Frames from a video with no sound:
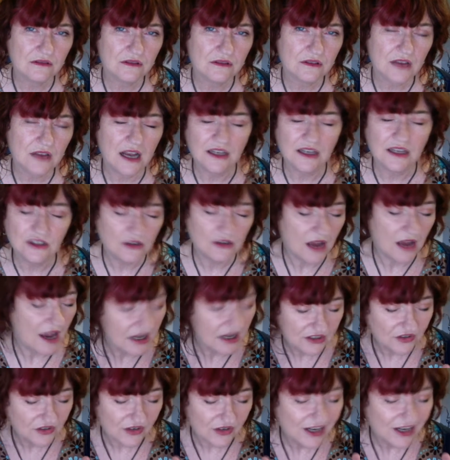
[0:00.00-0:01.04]

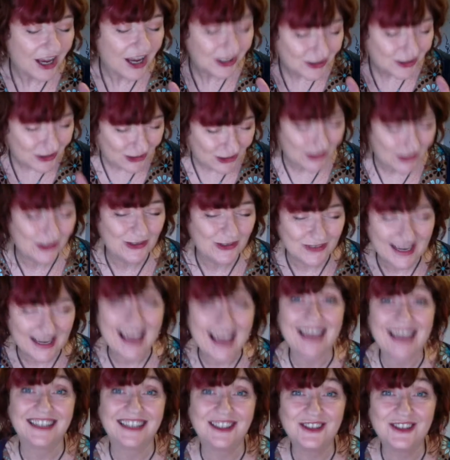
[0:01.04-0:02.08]
a JUTE
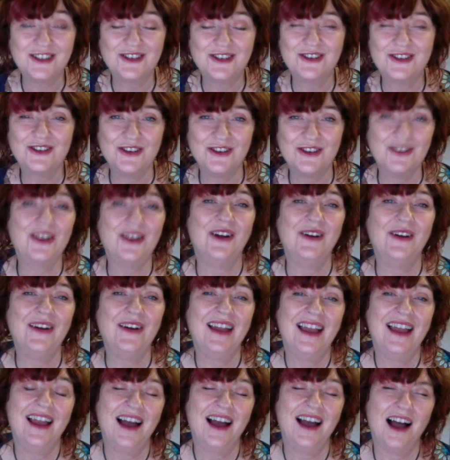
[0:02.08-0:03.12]
Actors Studio,
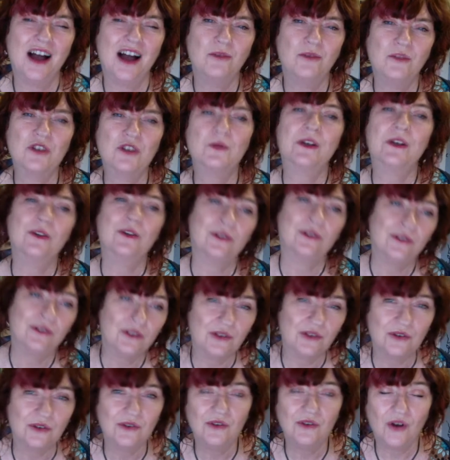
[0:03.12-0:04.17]
which we couldn't
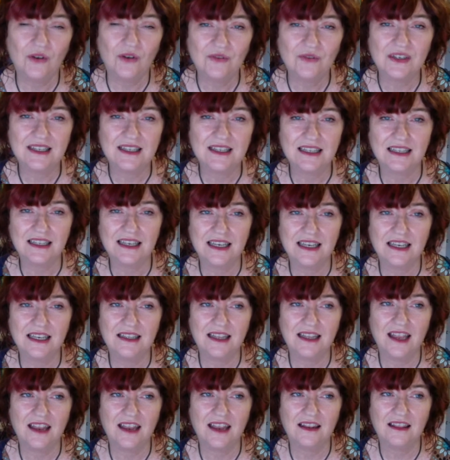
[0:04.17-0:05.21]
do obviously in
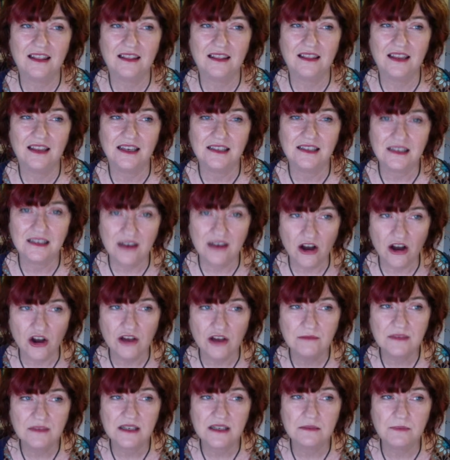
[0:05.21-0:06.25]
these
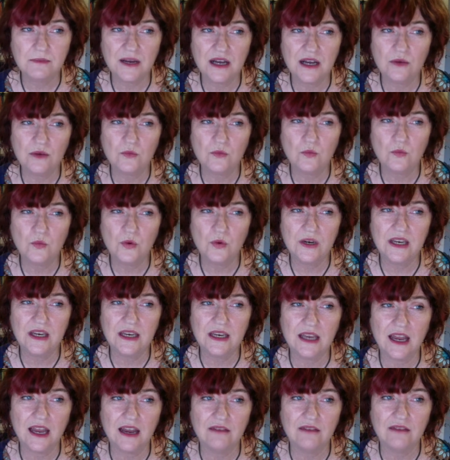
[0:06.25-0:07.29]
times, but
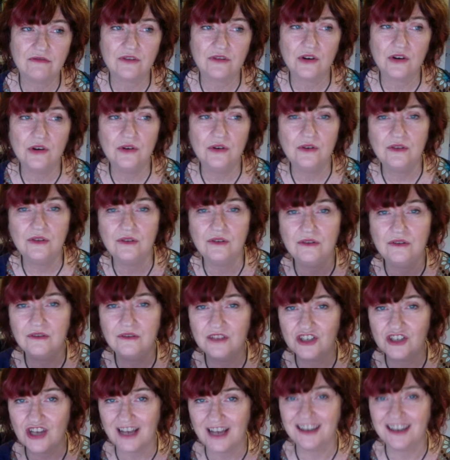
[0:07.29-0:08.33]
we have thrown
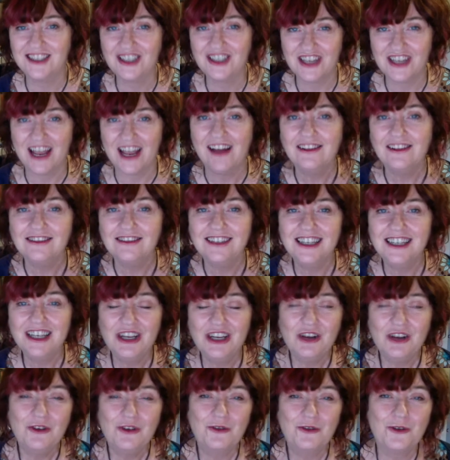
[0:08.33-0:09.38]
the challenge down
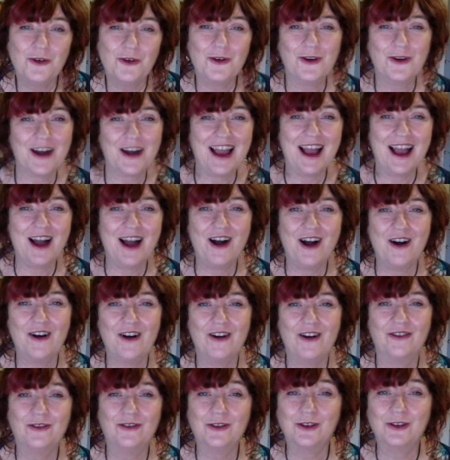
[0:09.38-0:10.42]

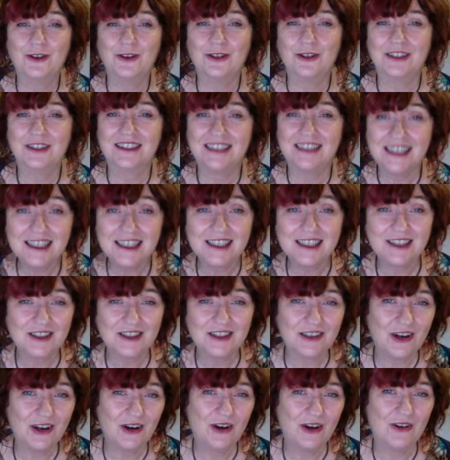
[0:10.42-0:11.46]
for
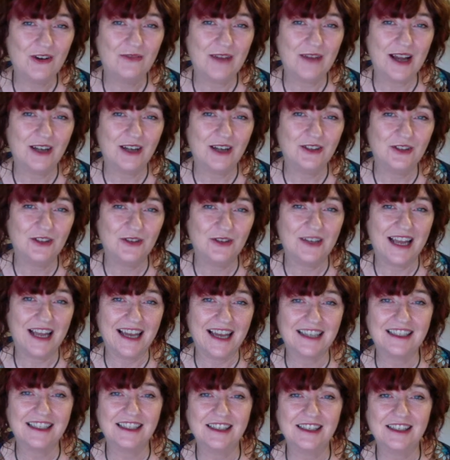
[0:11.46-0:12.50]
6 of our JUTE
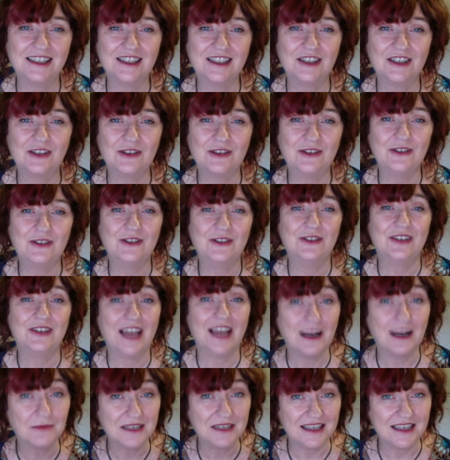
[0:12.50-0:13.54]
actors to
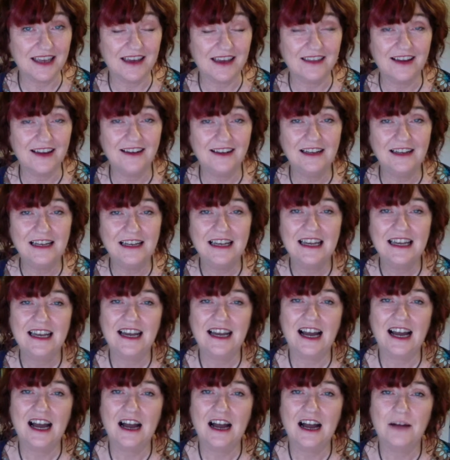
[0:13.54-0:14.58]
come together
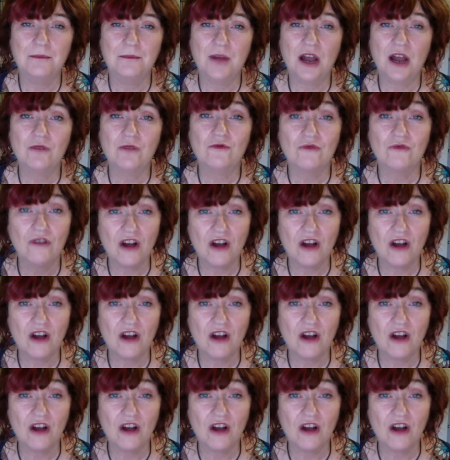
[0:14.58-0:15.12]
and